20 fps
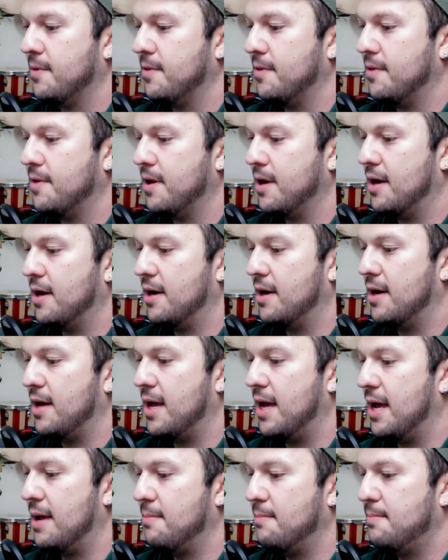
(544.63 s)
the
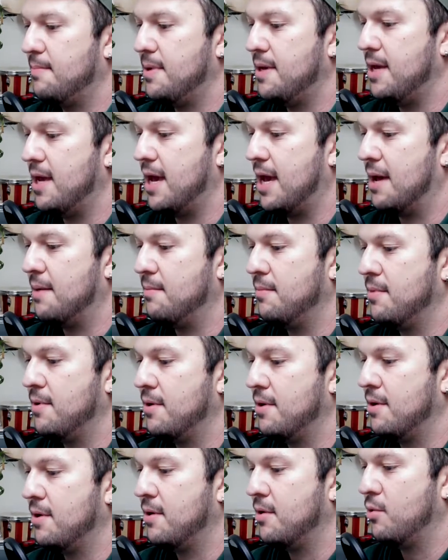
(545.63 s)

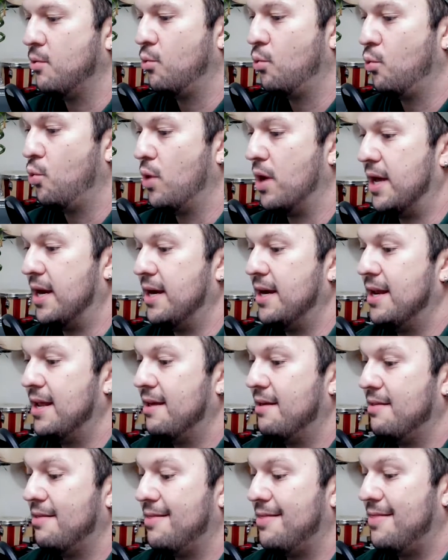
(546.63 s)

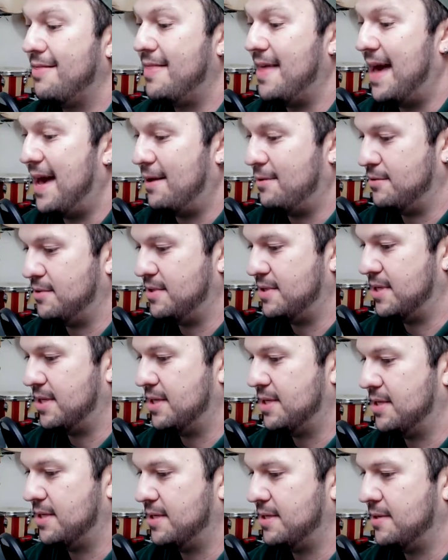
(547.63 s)
MPM1000.
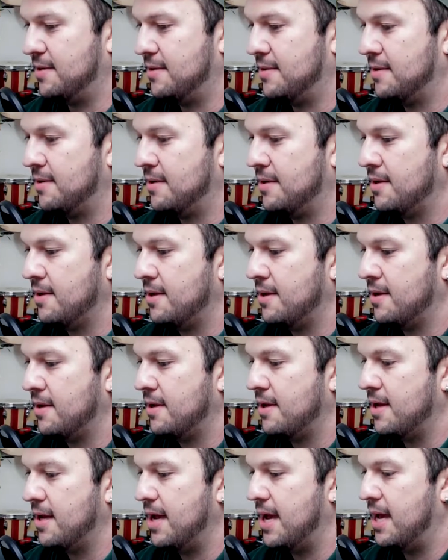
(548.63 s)

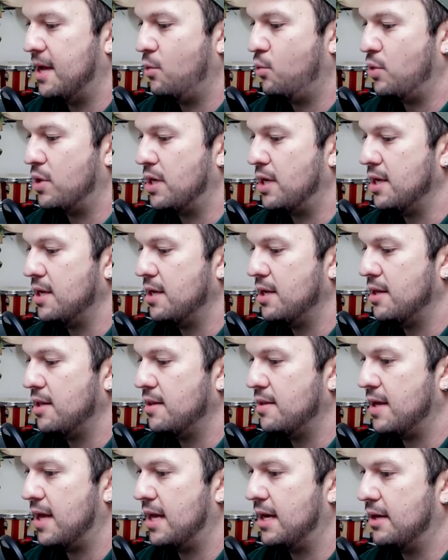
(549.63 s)
And we
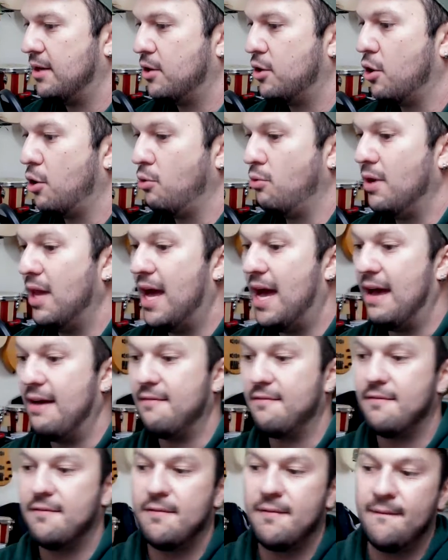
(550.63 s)
then go
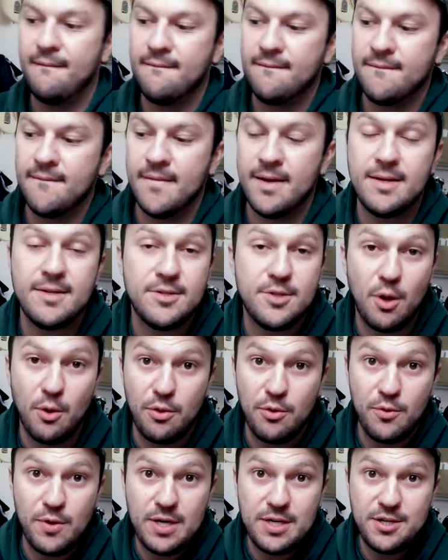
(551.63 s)
live. So
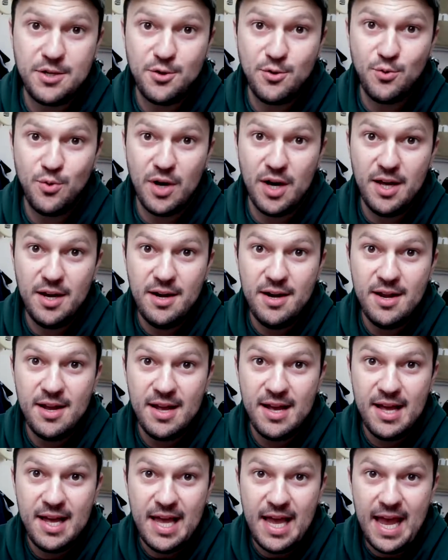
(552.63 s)
3, 2, 1,
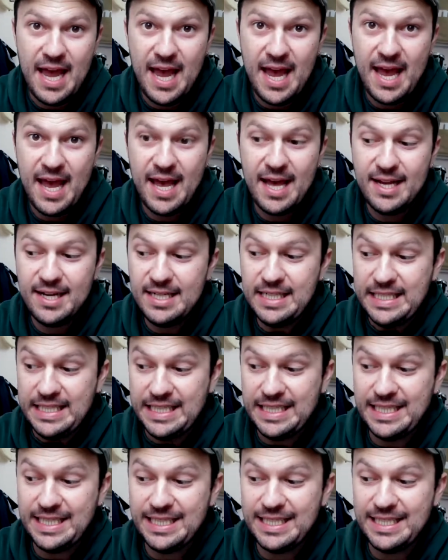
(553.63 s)
and